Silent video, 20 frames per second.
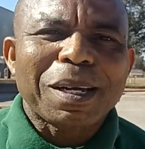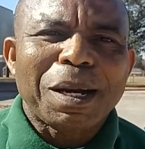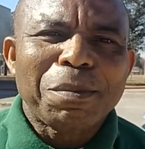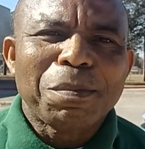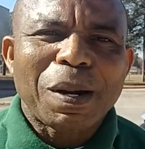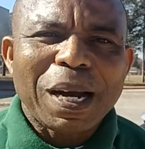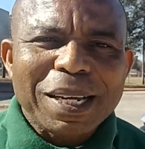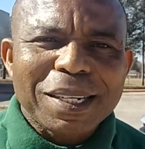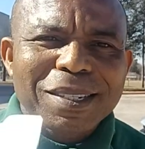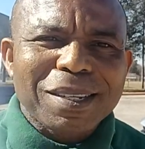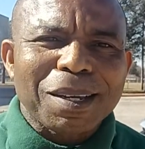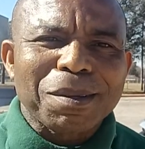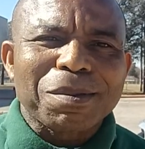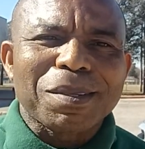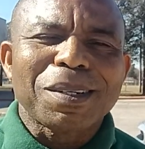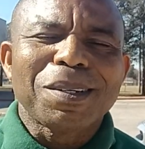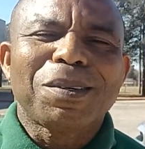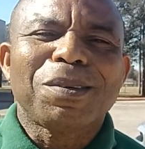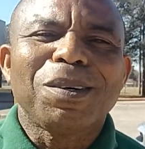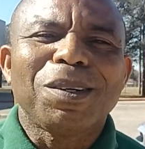and biceps
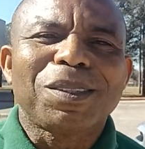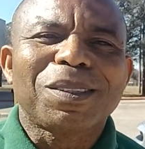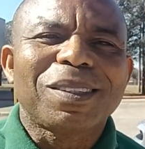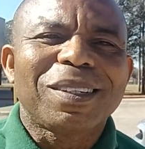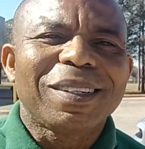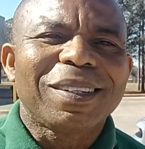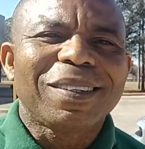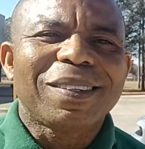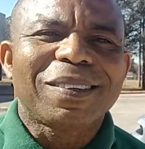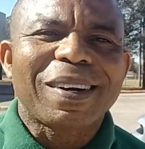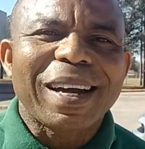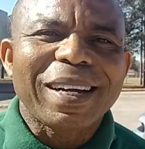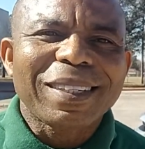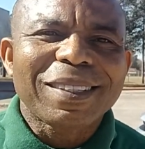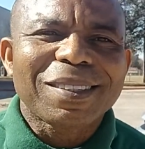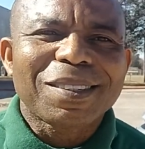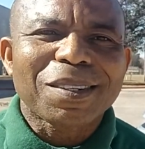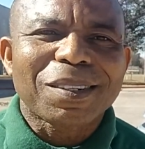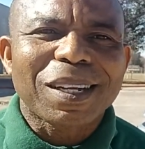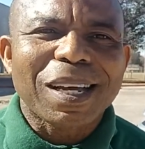in front, right?
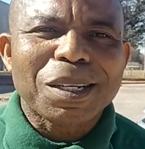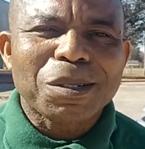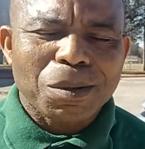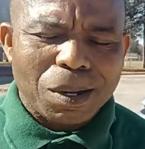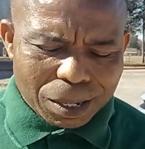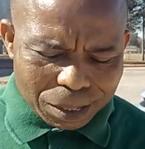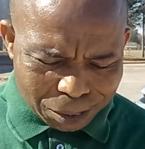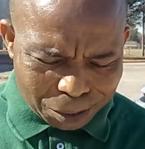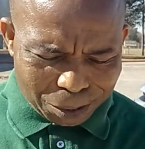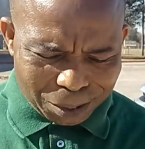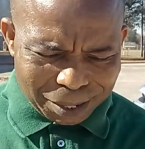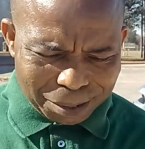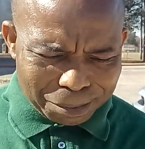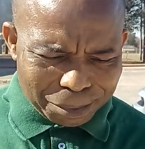So that's why it's called a